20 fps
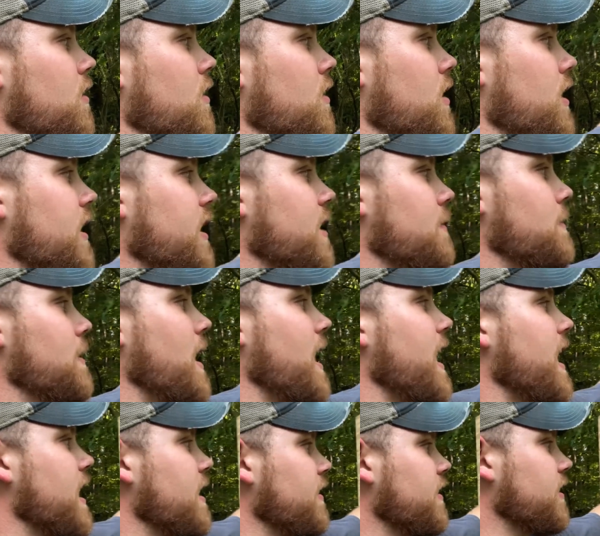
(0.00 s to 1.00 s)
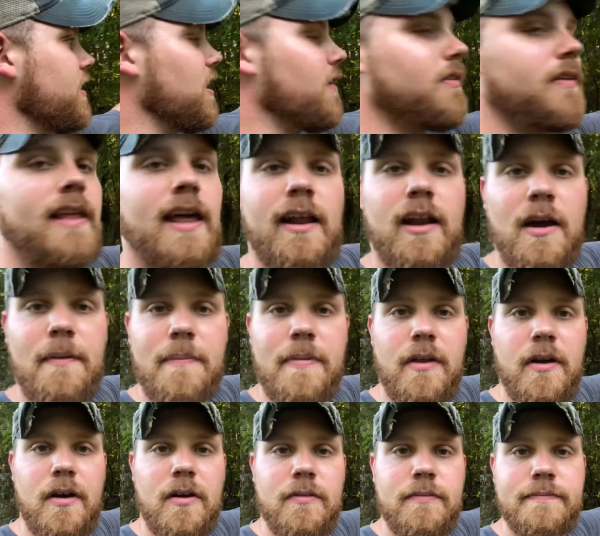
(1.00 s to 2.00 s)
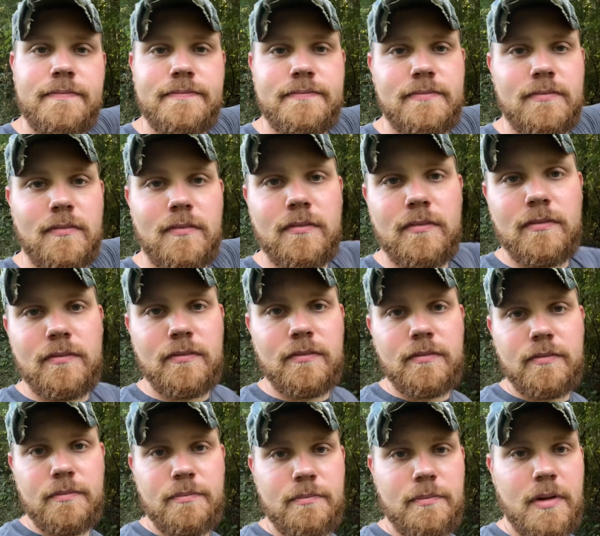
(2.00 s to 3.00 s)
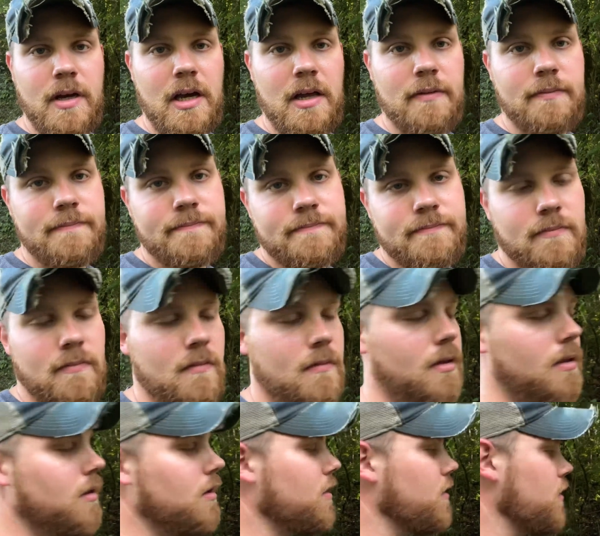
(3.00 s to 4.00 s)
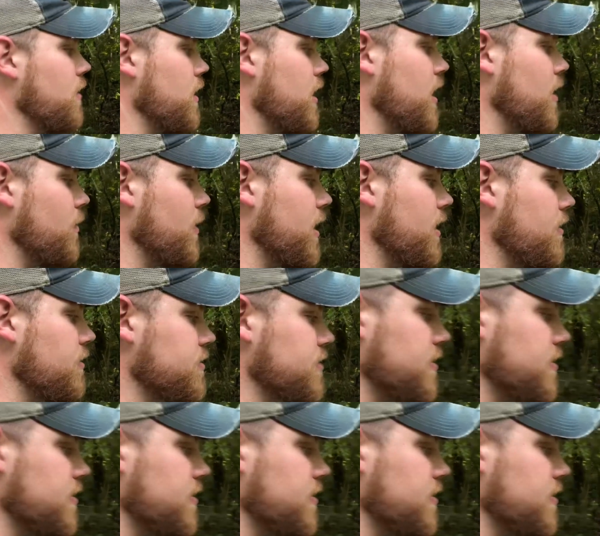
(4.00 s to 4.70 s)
Again, my hand can cover that up though. But anyway, so